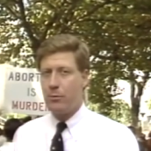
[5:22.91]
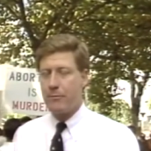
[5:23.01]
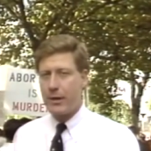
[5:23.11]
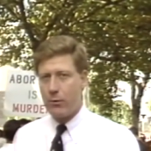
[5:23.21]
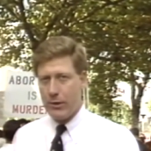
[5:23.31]
I
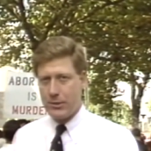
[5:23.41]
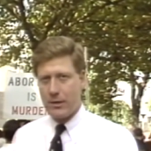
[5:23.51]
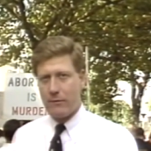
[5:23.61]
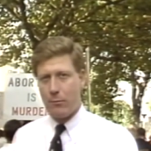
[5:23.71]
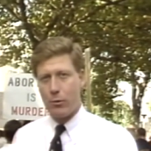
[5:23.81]
don't know what we're going to
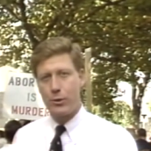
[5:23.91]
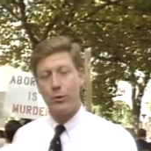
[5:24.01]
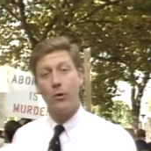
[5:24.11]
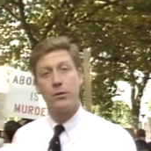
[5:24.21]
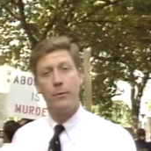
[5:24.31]
do without you. I
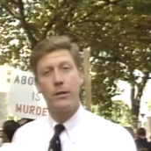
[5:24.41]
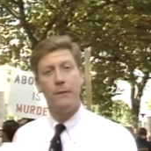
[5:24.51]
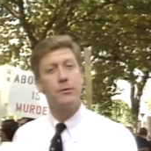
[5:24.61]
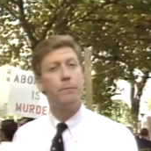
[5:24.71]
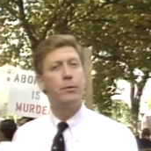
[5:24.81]
will tell you
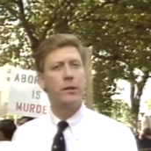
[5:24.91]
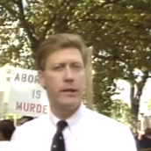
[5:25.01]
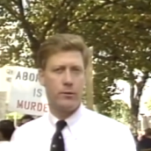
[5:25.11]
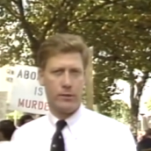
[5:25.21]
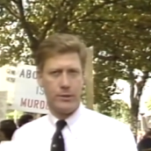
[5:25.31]
this much. You
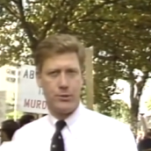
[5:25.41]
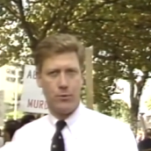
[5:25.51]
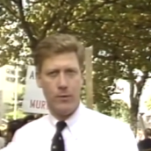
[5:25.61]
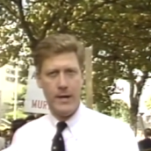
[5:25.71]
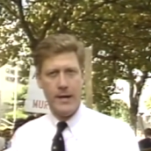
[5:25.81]
have one of the
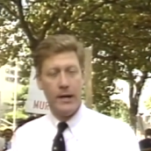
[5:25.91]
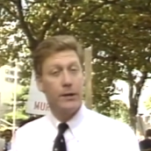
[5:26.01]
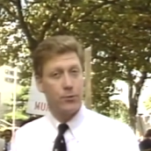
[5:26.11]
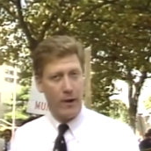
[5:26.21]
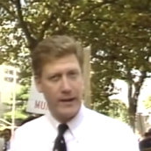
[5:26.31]
best voices
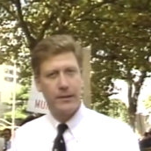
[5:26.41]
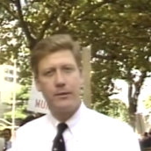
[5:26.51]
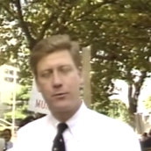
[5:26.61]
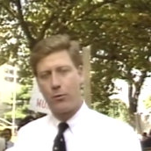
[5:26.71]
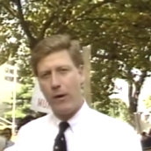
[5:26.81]
to ever
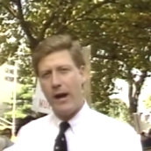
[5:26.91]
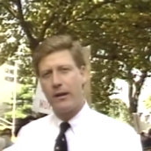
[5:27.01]
bless this